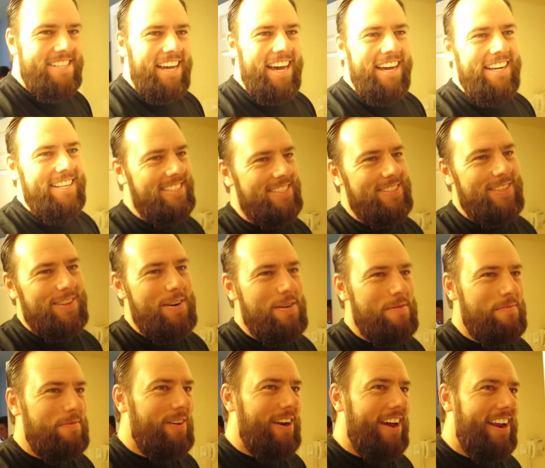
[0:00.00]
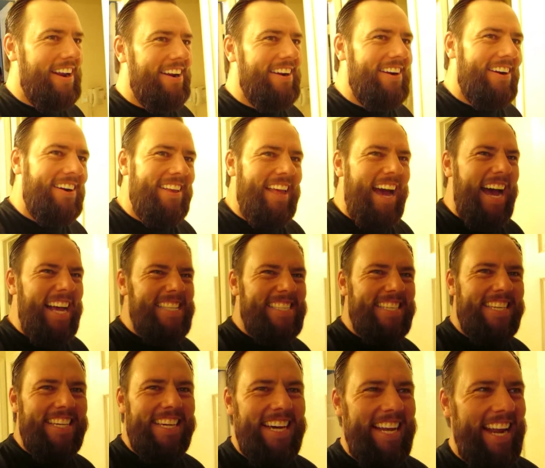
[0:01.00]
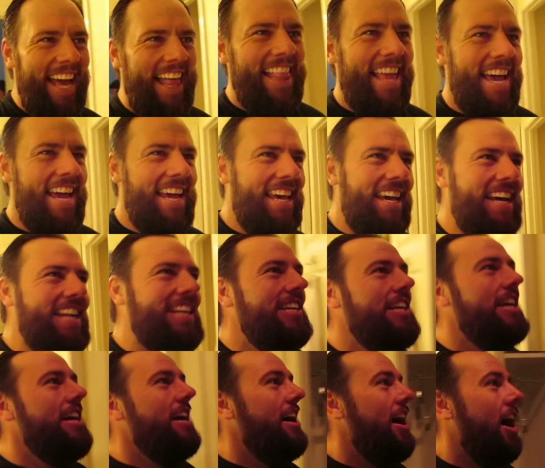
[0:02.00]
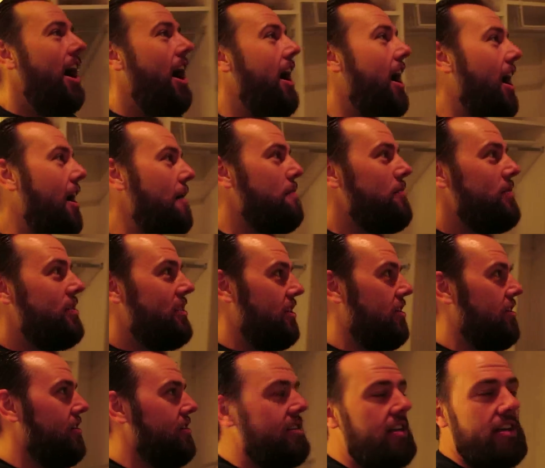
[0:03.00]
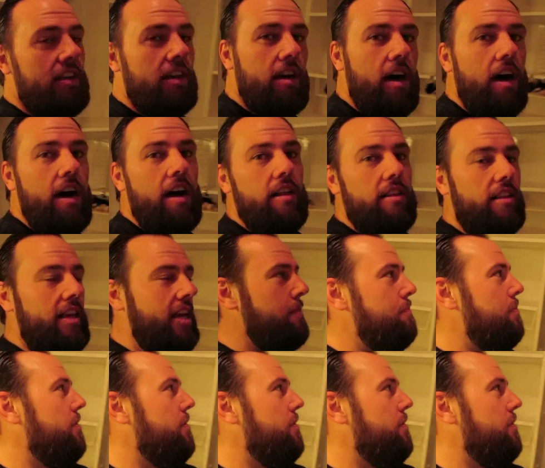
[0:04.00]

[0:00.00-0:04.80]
ducks throw bread at her. That's good, I like it. Seriously, link